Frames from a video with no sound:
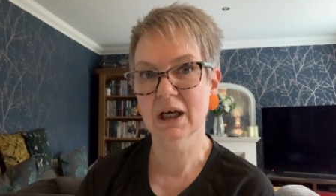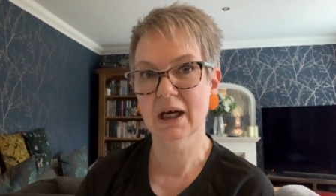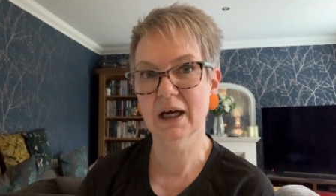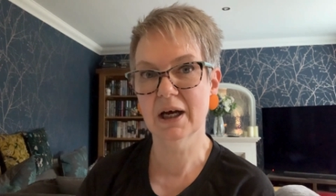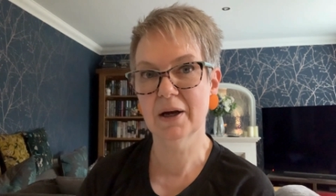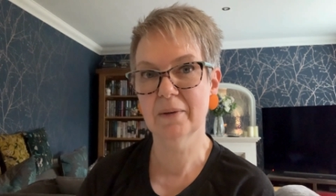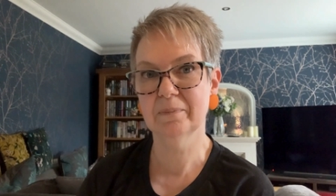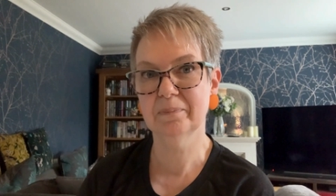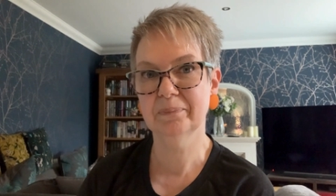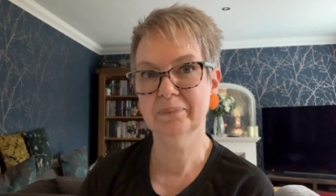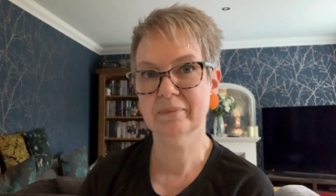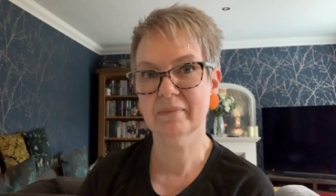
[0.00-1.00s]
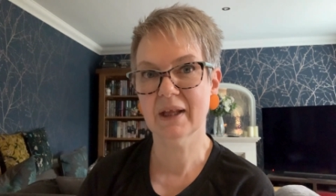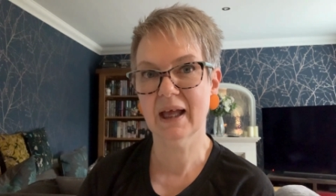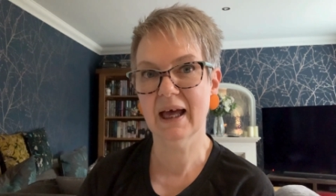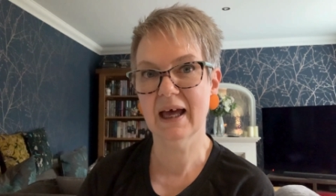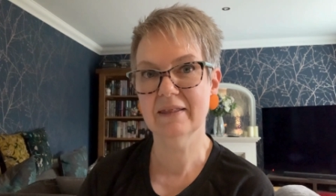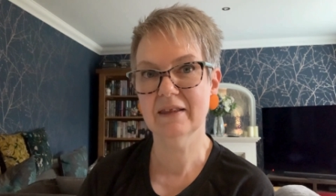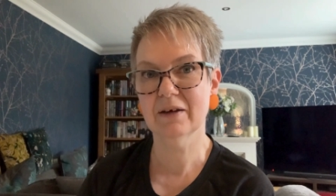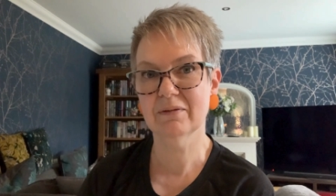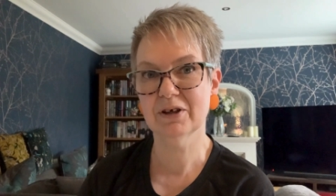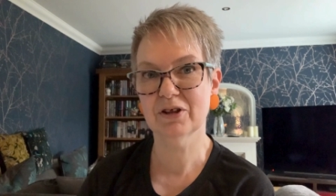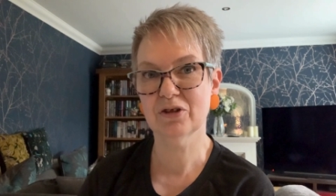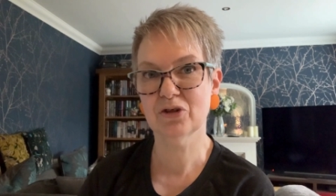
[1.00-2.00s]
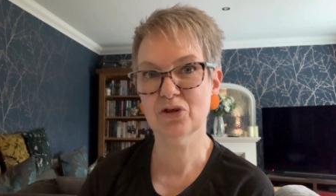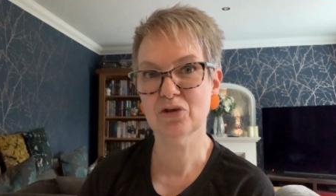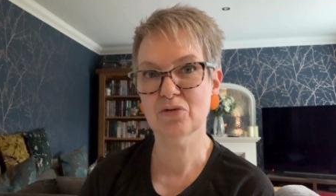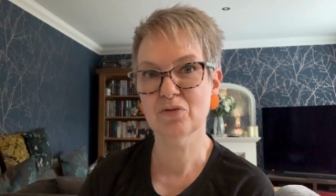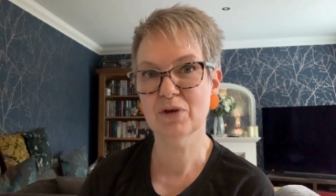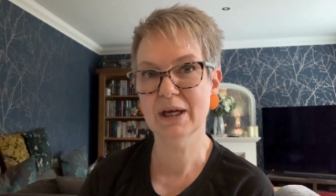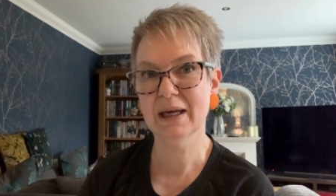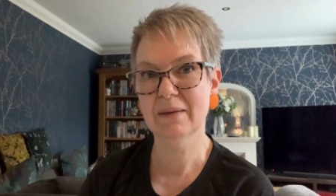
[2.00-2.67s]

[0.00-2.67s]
and there were three